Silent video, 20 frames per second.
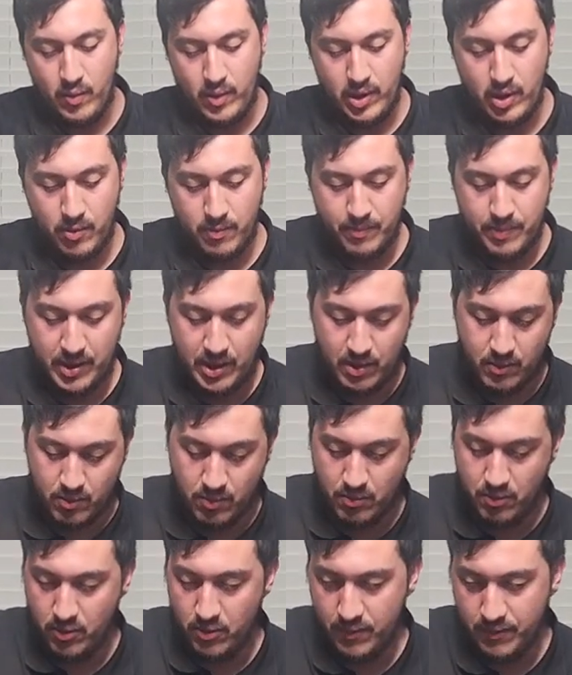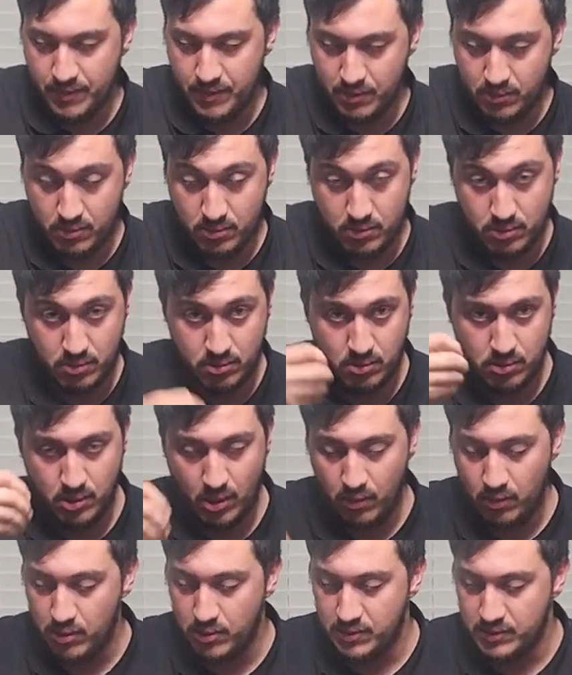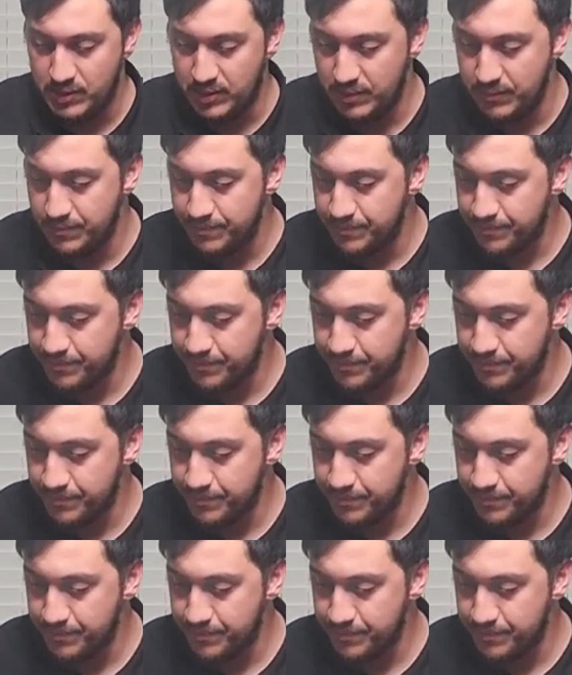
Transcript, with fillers: rear pin removed, don't lose it.